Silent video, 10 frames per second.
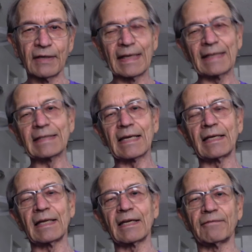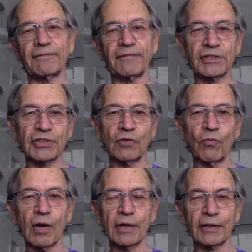It's kind of like a fish in
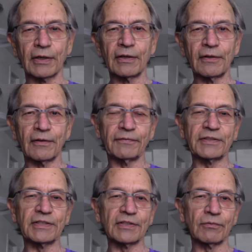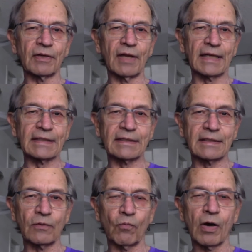water. The fish doesn't realize it's
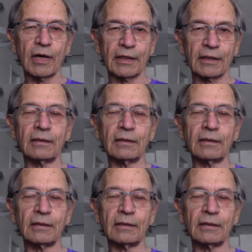in water.